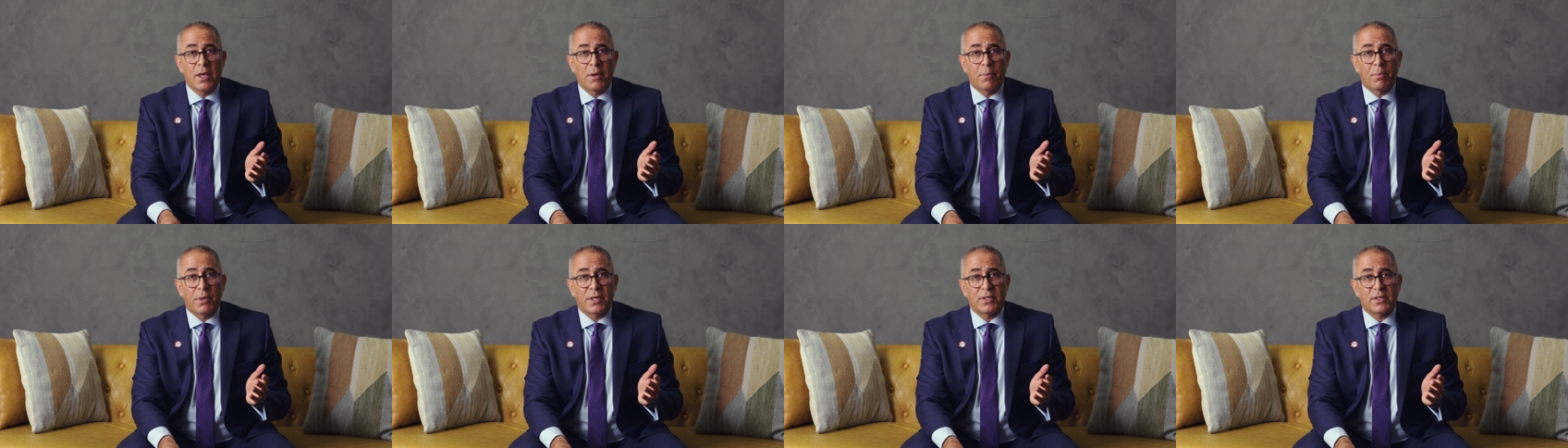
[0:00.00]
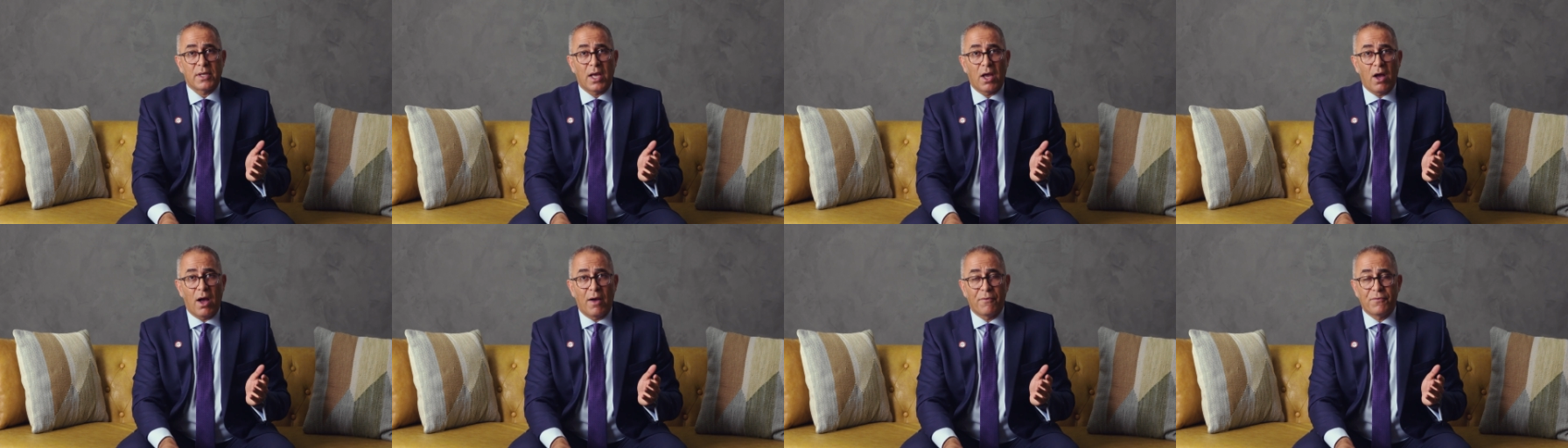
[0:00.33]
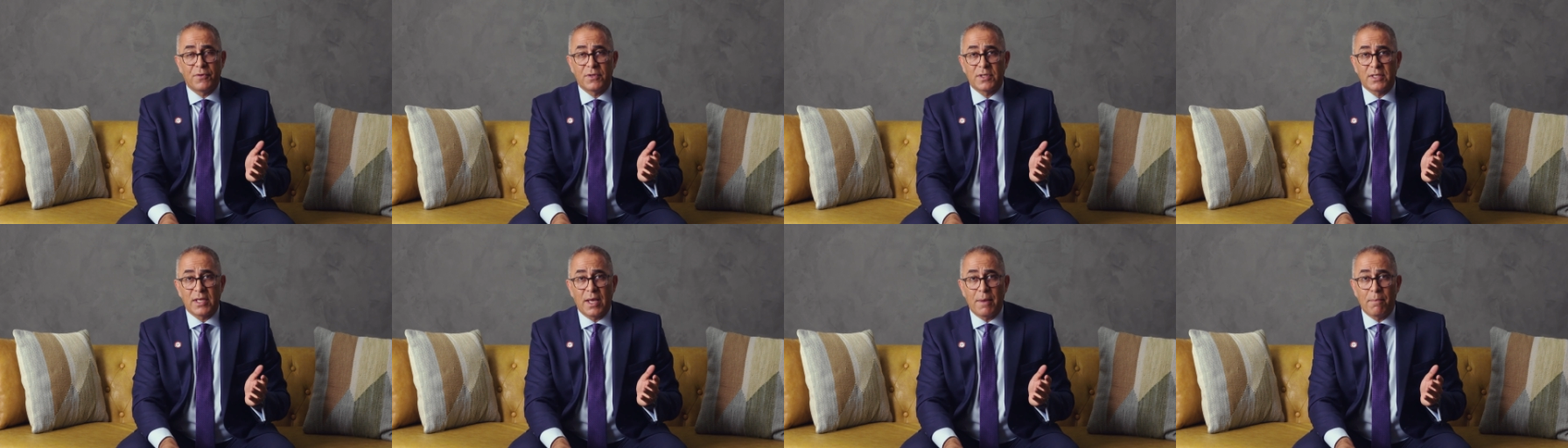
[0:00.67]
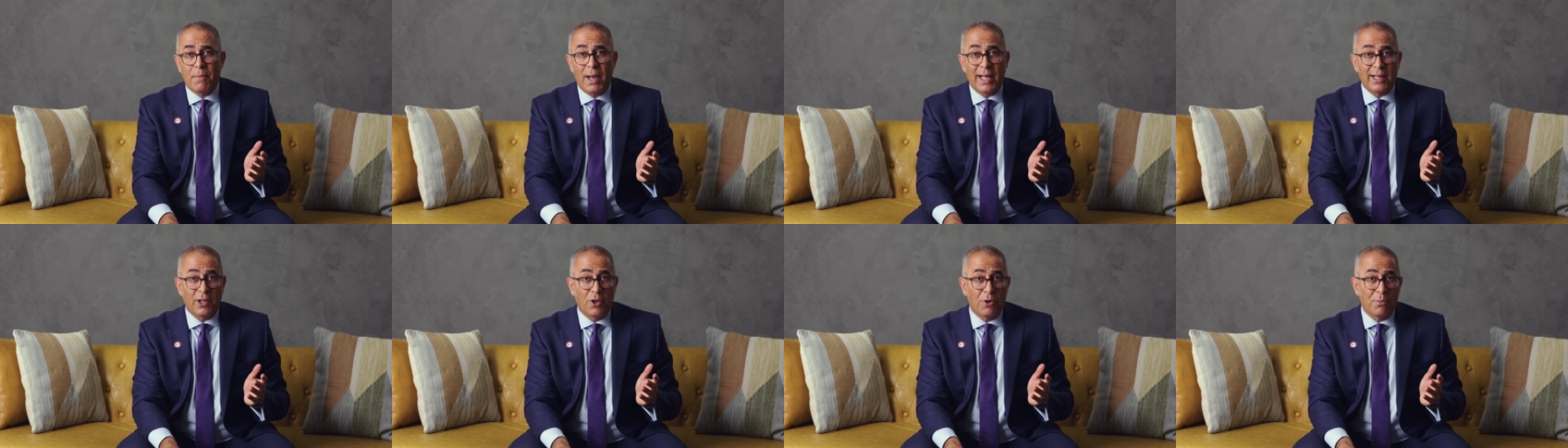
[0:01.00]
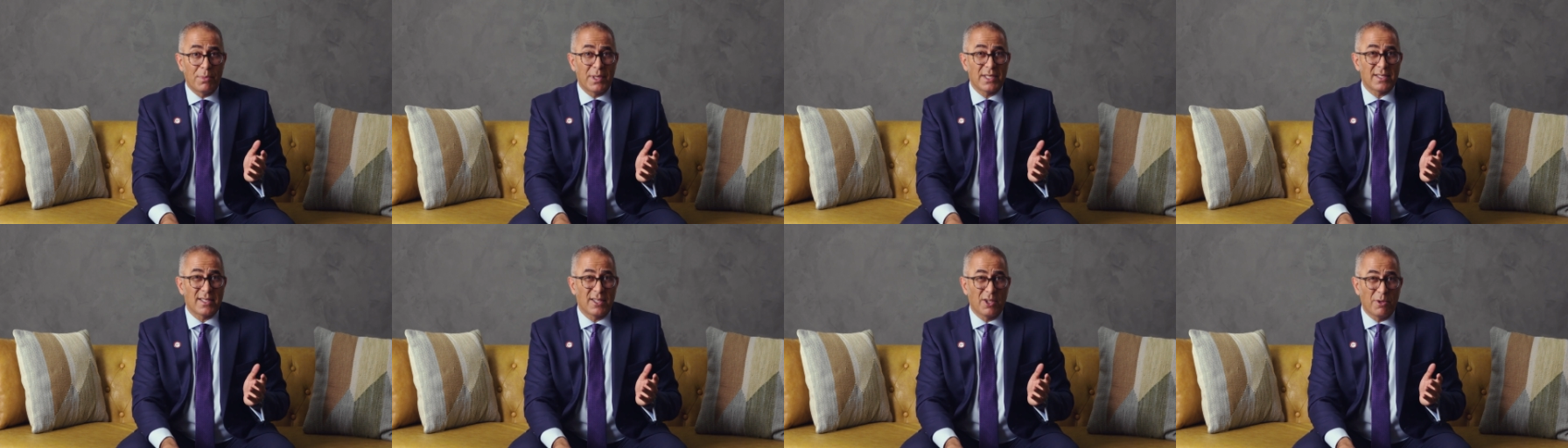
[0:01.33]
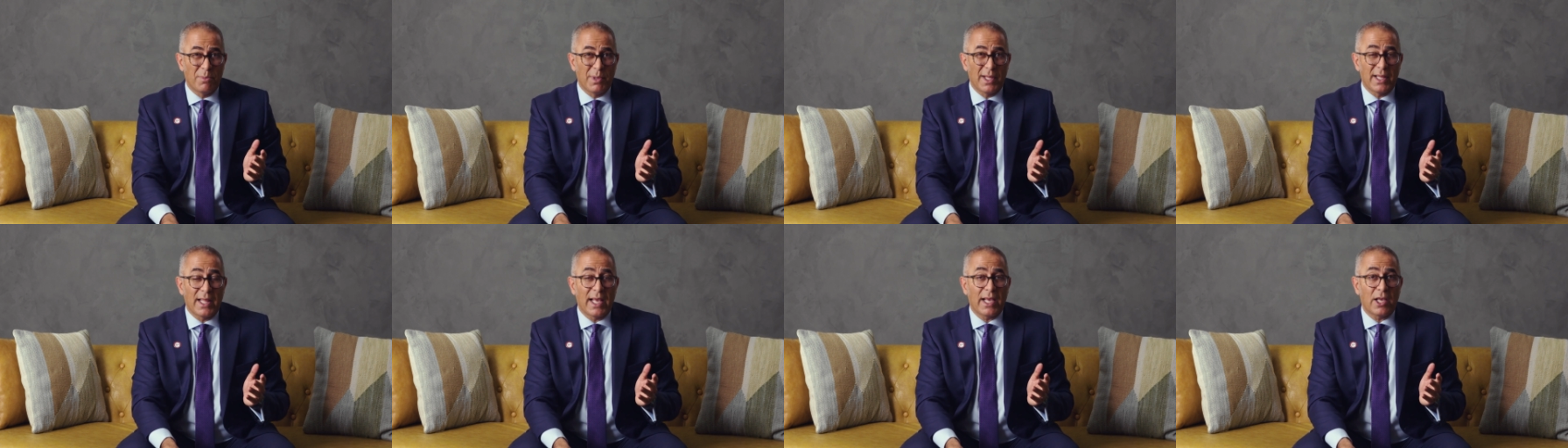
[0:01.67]
but as I often say, myeloma is a little
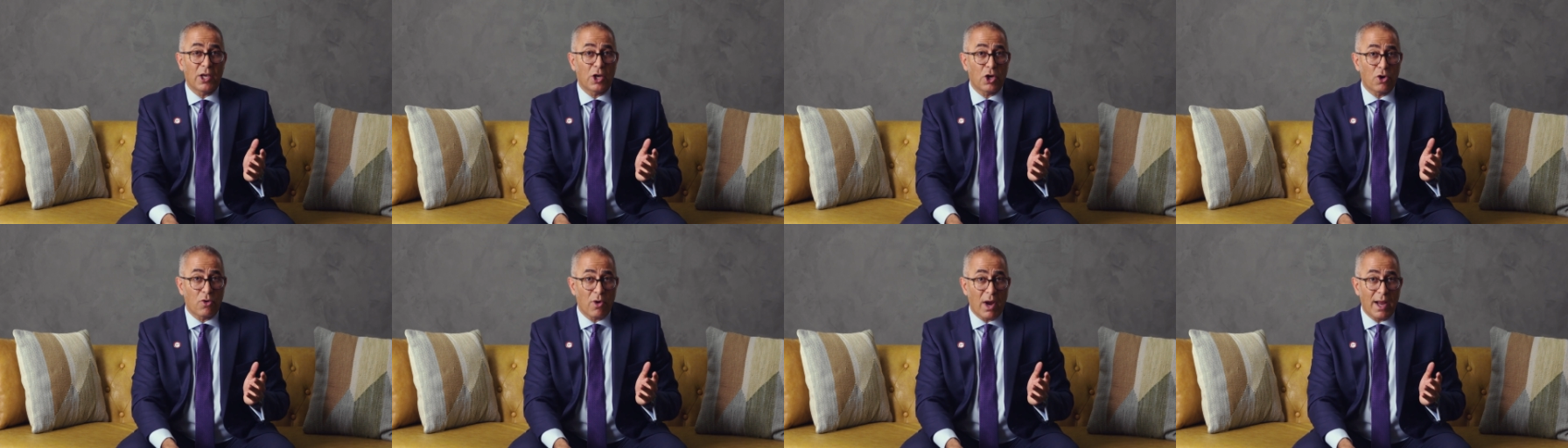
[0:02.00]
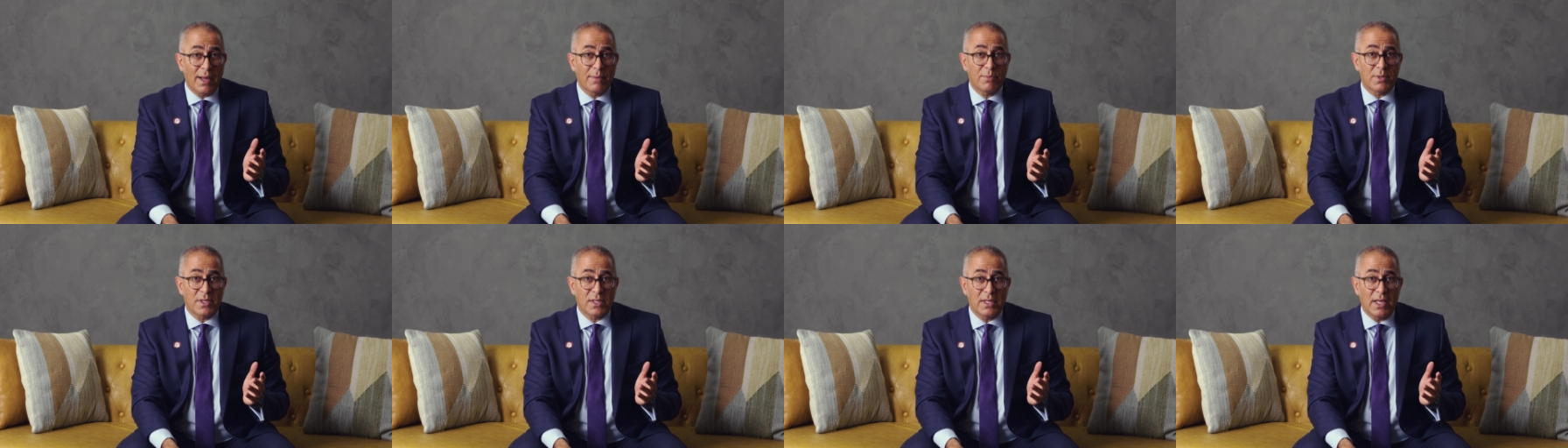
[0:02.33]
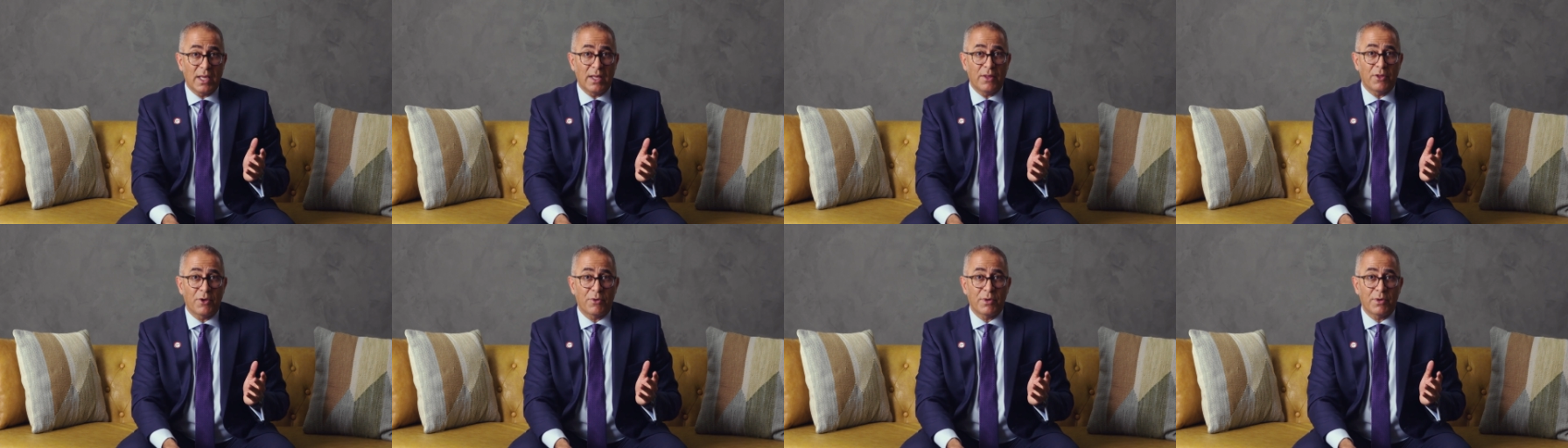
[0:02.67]
bit like a crime scene.